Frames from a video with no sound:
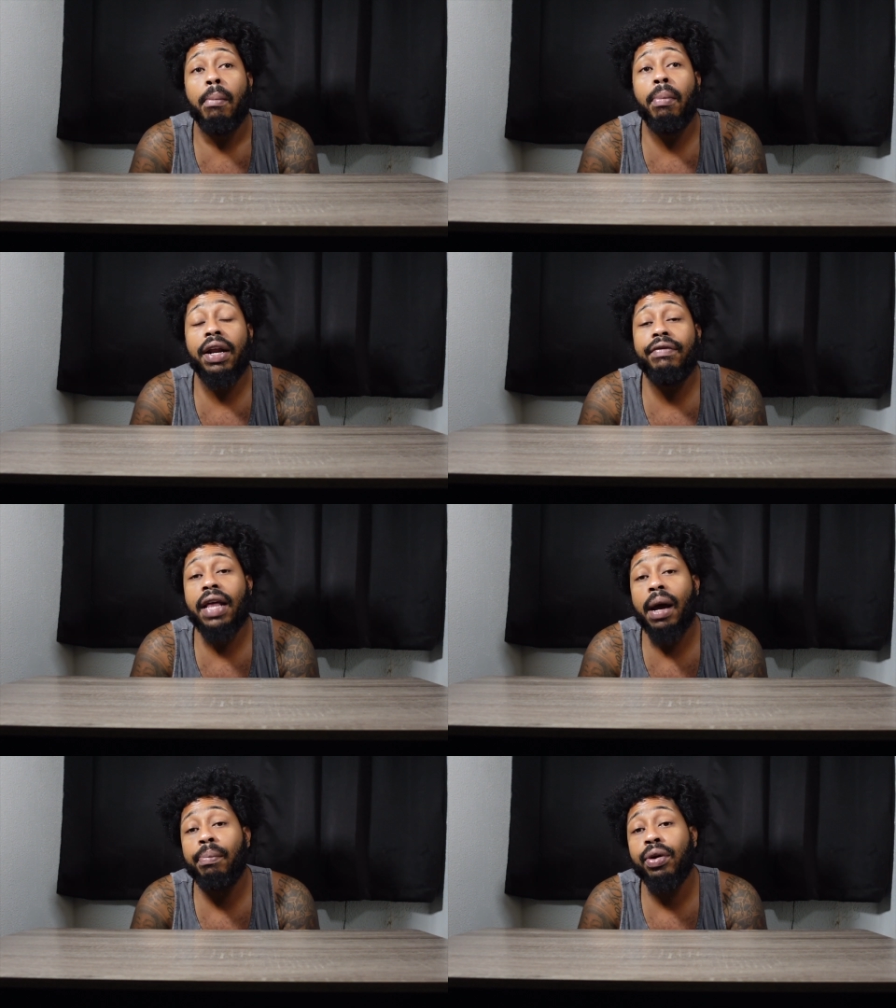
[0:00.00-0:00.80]
But if
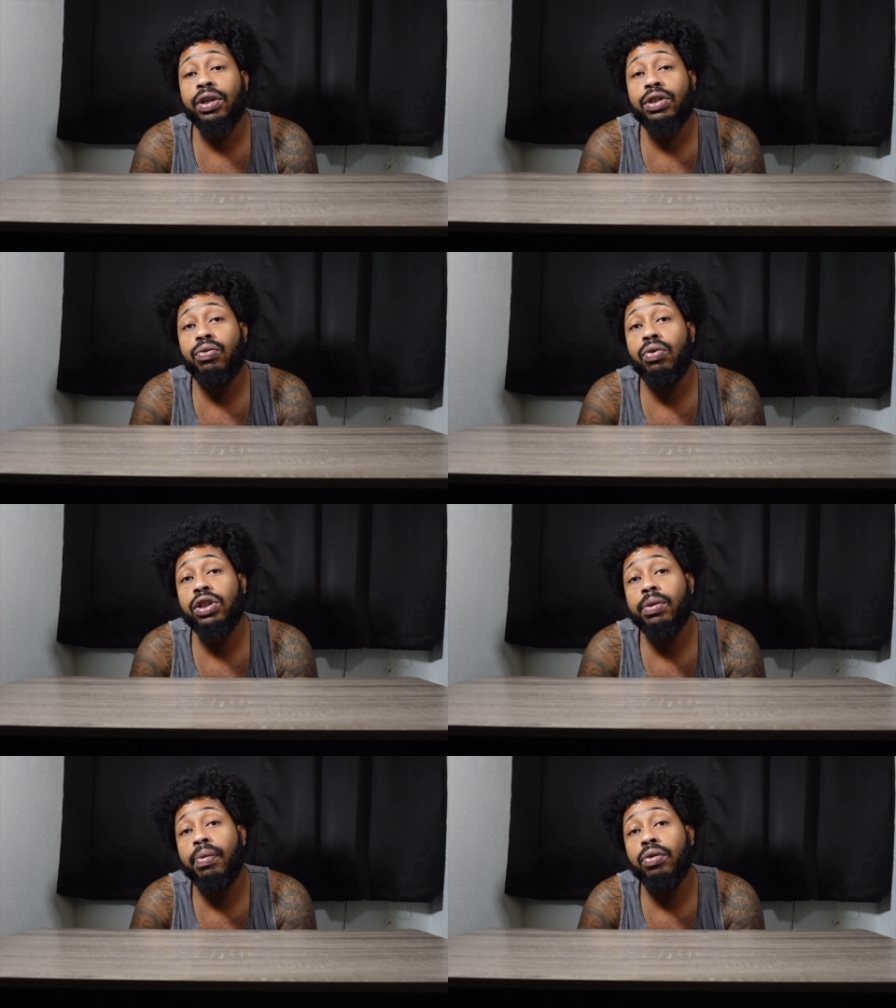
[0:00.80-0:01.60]
that person
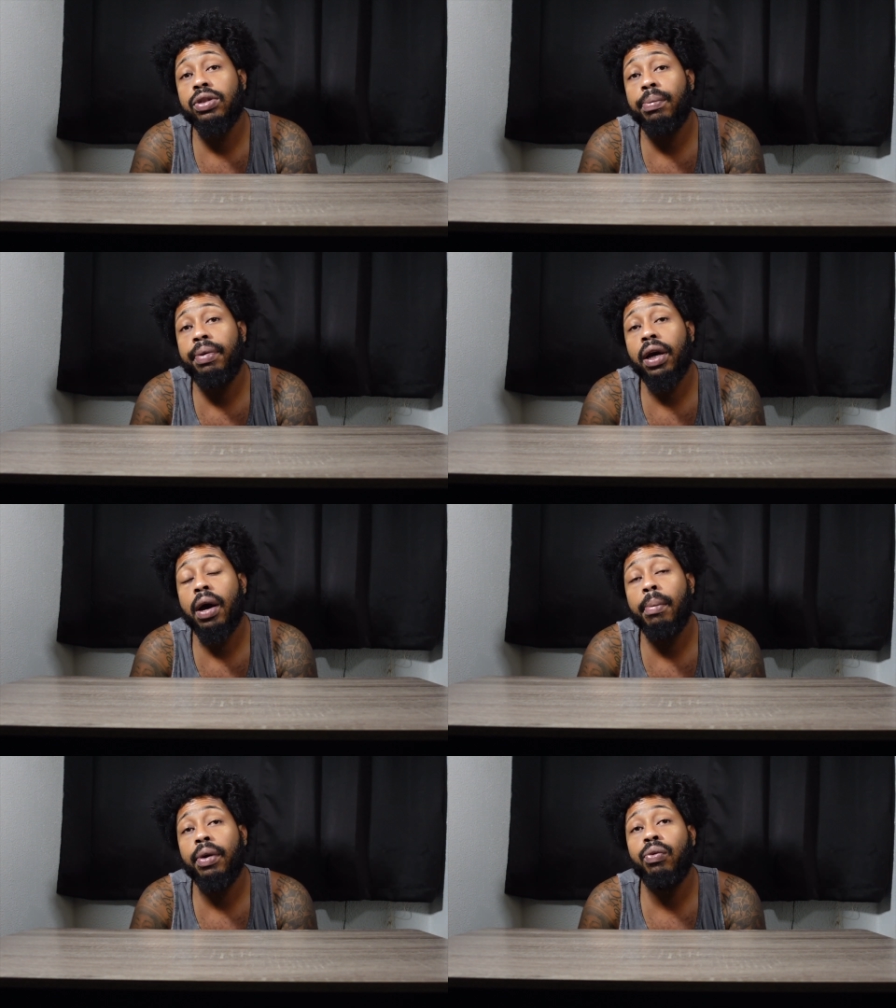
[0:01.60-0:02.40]
was supposed to pick
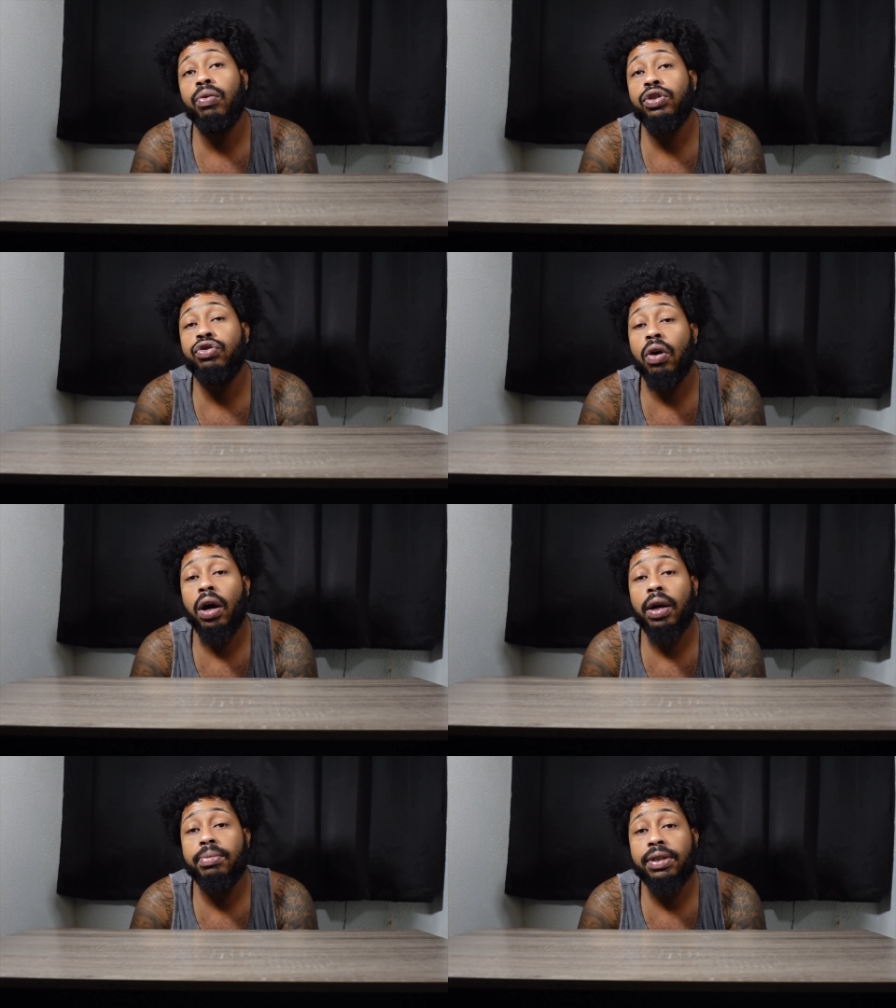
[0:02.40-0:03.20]
up and
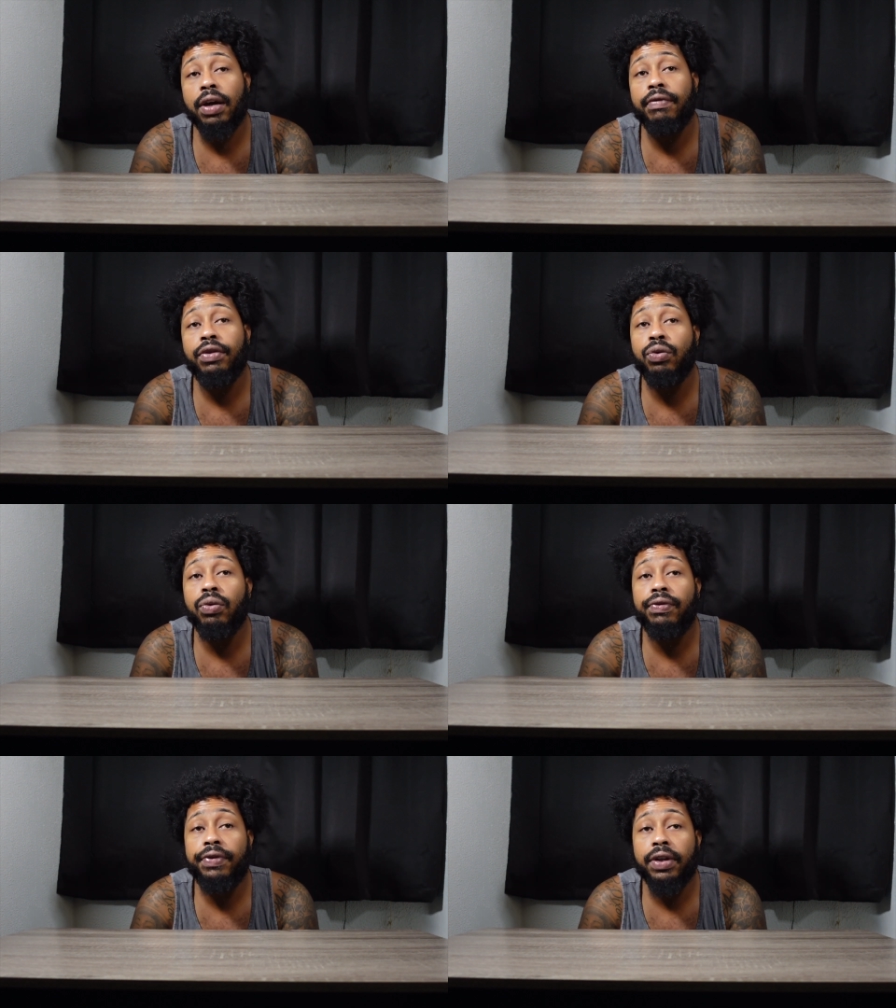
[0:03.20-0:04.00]
withdraw themselves, you
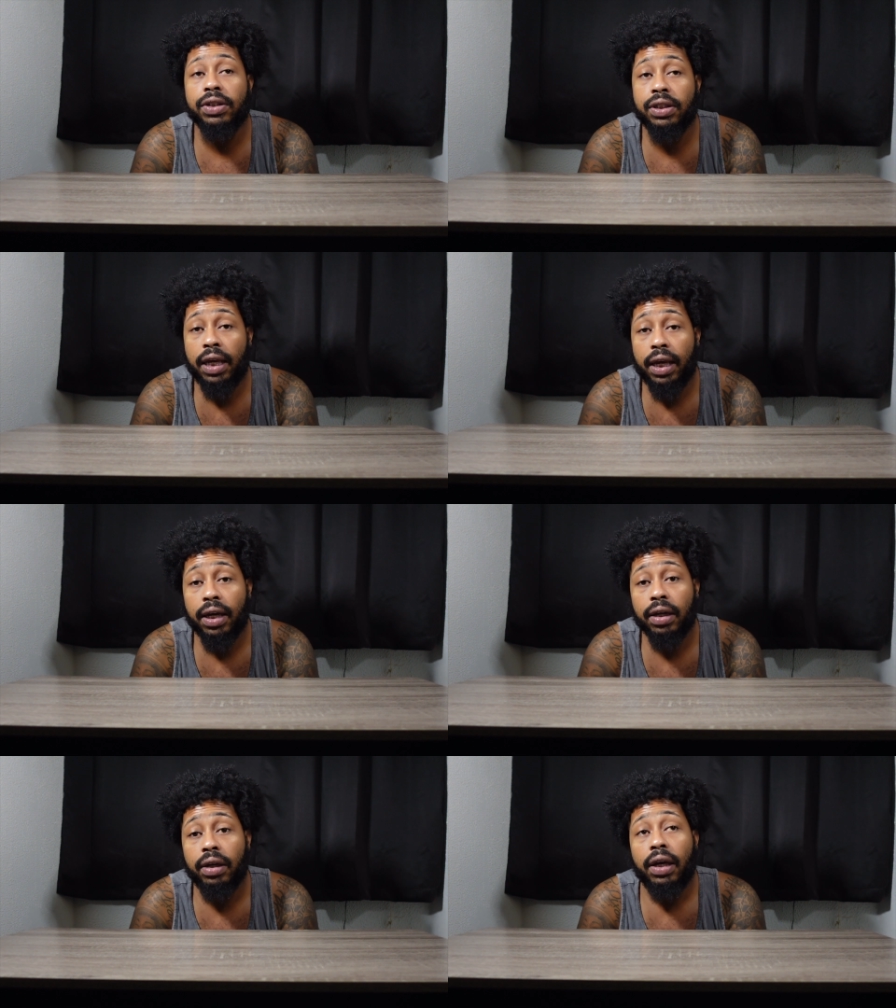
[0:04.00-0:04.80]
would feel sick.